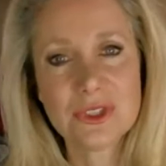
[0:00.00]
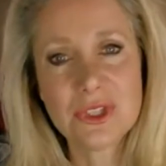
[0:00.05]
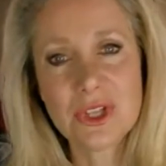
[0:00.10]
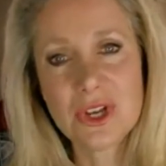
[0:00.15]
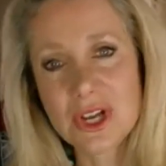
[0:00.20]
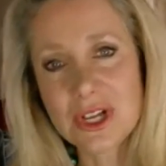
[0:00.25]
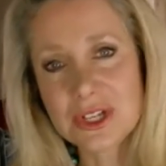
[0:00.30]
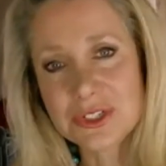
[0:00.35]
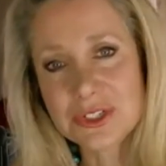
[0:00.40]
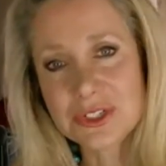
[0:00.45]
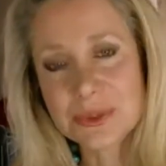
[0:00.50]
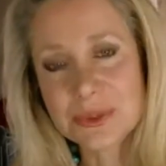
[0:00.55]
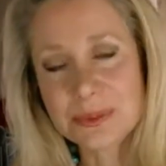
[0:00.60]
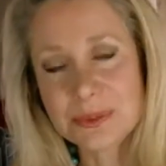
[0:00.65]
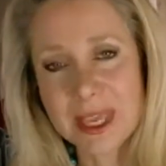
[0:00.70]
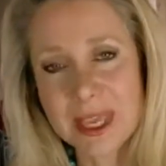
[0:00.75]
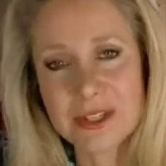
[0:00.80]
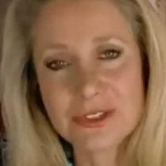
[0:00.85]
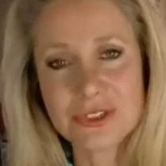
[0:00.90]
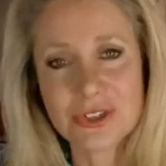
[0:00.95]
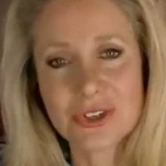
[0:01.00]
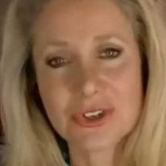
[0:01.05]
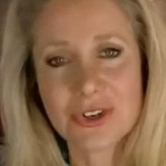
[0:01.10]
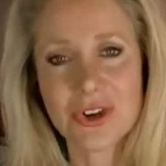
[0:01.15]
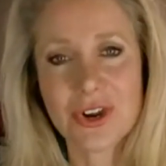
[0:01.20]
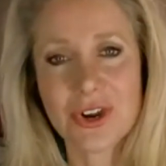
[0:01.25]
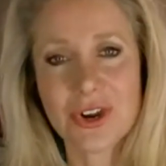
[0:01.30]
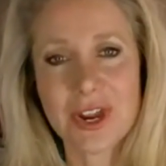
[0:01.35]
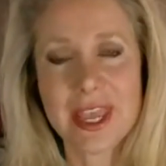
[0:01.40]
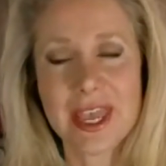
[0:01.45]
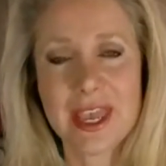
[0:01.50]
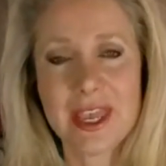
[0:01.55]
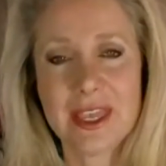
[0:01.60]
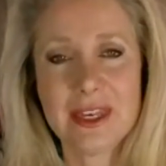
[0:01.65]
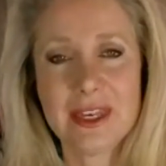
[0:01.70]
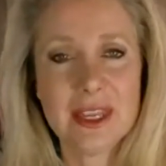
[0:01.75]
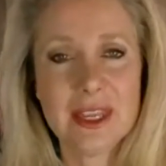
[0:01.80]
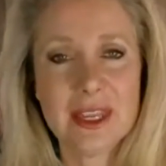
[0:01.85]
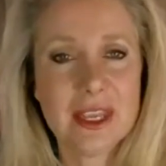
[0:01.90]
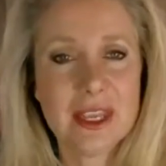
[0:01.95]
launch manager,
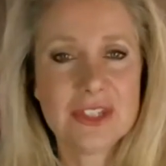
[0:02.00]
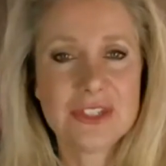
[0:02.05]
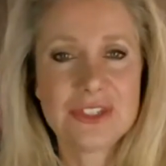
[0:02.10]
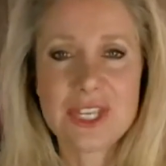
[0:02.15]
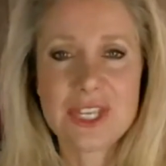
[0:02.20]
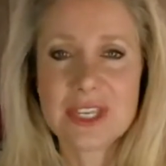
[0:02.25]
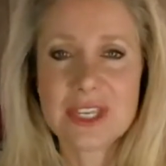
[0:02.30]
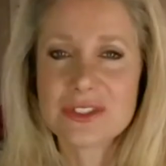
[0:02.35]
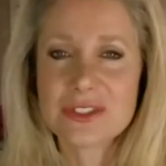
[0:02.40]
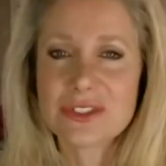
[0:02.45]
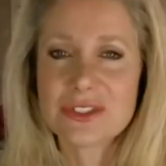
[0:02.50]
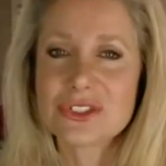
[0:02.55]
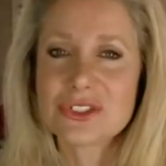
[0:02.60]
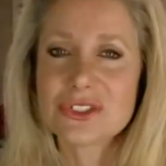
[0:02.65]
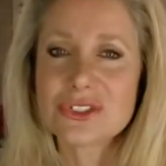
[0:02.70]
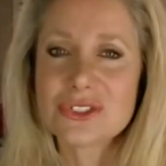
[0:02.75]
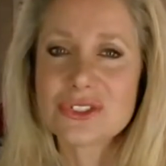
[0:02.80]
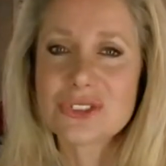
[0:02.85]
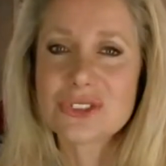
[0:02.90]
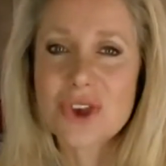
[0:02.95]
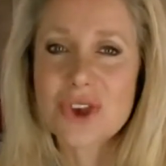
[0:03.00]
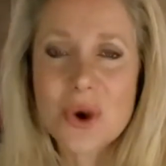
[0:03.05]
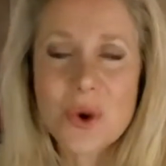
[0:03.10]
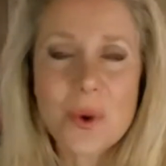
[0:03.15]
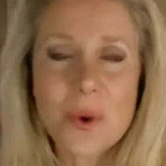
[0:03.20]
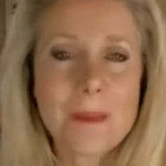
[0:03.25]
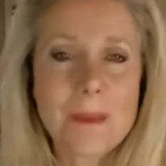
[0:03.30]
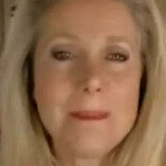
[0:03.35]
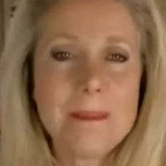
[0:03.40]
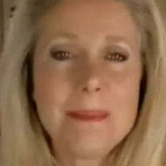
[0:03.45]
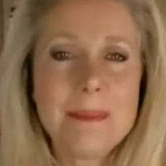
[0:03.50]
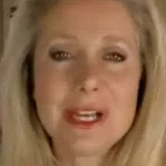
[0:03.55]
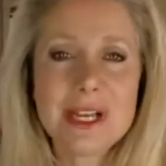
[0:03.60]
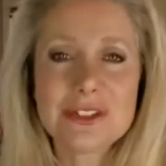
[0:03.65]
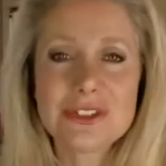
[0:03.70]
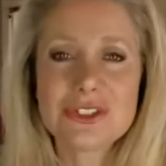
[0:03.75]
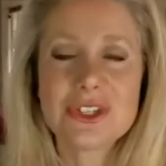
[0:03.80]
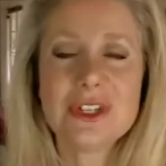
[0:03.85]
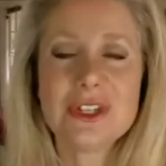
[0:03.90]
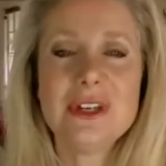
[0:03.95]
and she has so
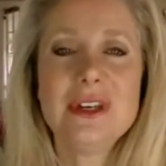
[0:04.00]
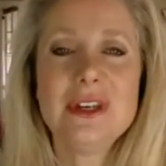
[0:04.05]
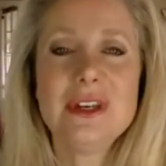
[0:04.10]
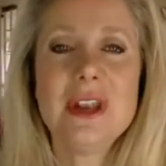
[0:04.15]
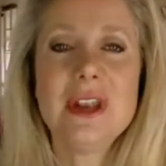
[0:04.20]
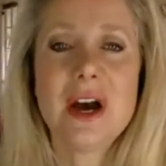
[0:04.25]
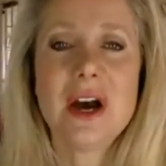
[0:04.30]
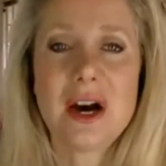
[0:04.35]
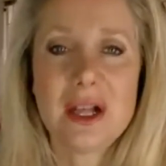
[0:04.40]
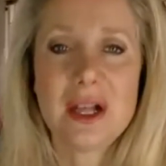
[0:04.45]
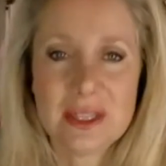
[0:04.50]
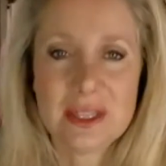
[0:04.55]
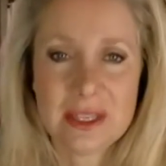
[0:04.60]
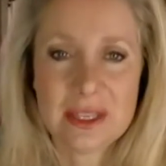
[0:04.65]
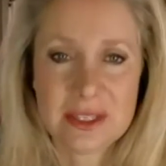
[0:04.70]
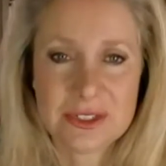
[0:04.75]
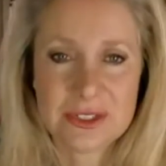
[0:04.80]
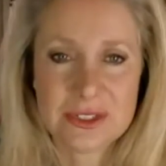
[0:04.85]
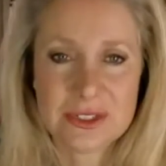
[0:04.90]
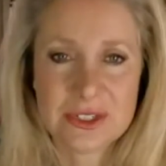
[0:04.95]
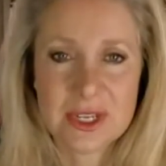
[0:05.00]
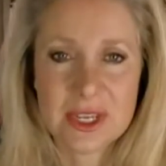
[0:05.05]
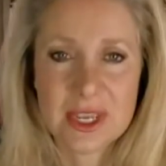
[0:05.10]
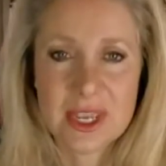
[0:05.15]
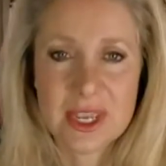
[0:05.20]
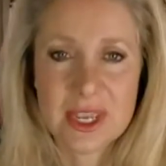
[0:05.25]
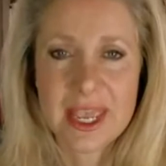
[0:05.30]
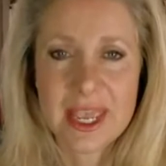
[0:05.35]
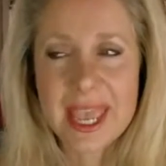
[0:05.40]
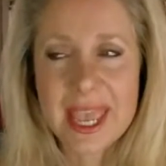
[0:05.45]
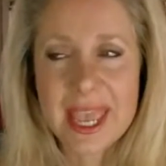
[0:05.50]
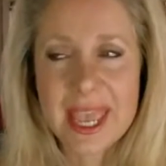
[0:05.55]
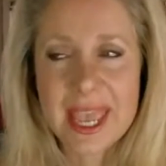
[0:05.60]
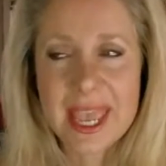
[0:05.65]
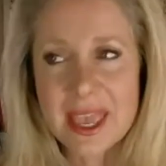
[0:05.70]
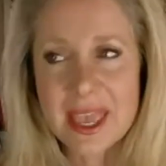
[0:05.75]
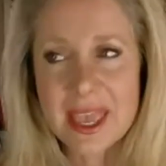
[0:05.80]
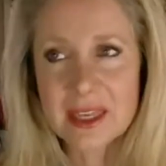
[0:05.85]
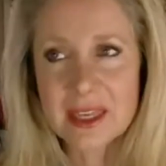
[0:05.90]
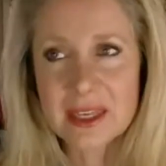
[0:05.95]
much knowledge
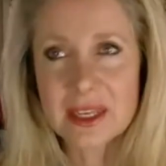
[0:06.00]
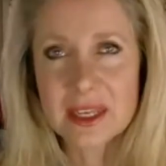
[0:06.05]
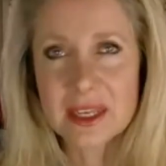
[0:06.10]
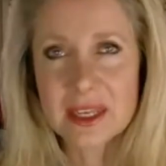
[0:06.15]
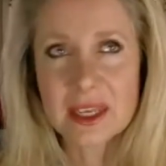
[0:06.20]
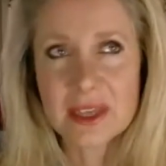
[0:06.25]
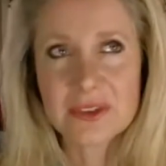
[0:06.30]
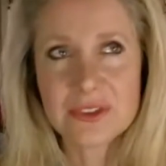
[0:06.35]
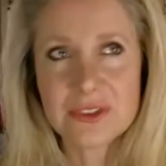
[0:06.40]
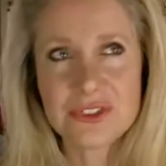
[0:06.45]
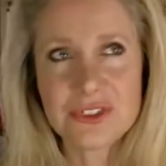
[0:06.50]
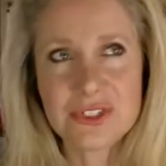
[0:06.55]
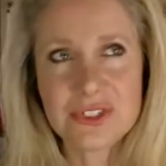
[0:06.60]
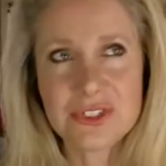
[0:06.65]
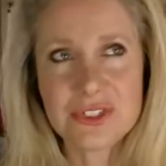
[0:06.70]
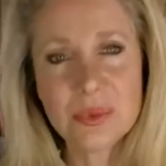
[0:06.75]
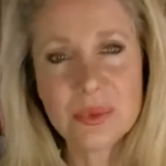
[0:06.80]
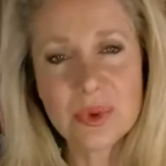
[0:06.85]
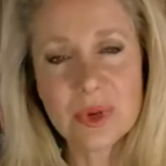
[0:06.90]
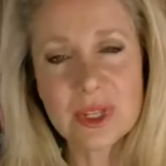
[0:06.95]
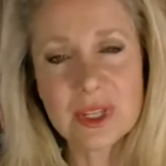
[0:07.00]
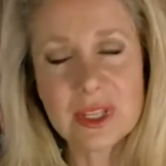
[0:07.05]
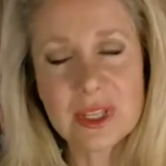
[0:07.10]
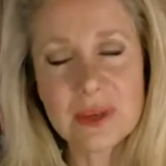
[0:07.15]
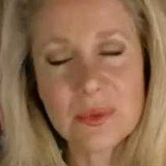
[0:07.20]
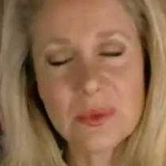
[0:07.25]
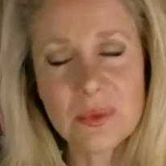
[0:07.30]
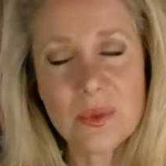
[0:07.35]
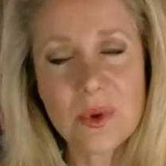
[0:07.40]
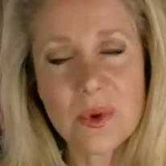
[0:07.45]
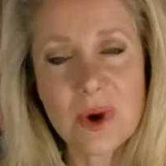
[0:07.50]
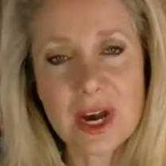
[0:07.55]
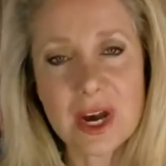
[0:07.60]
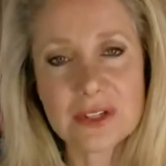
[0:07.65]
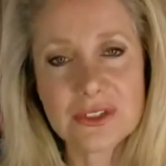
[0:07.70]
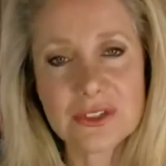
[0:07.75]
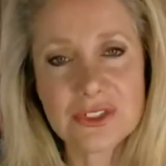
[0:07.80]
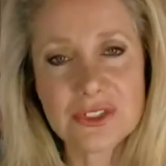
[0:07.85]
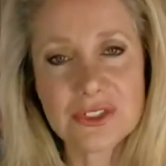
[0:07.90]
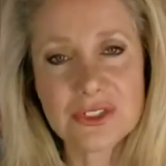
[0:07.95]
and she really
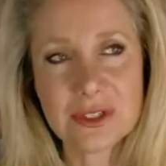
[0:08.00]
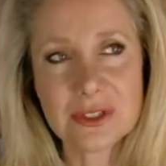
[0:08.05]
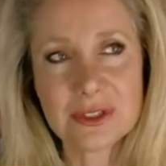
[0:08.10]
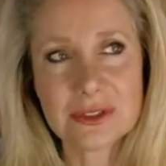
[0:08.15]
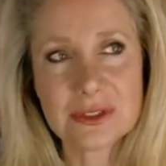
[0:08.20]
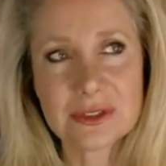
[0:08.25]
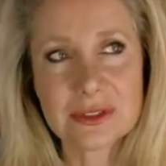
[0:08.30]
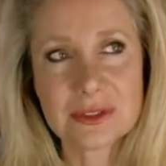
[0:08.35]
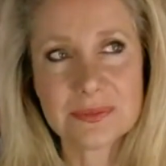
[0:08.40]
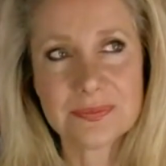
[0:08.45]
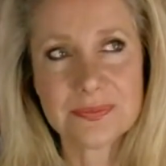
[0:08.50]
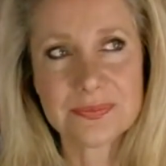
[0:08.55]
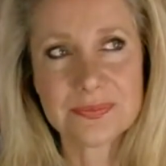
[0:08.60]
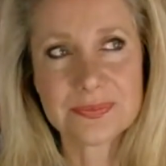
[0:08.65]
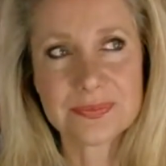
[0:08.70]
watches,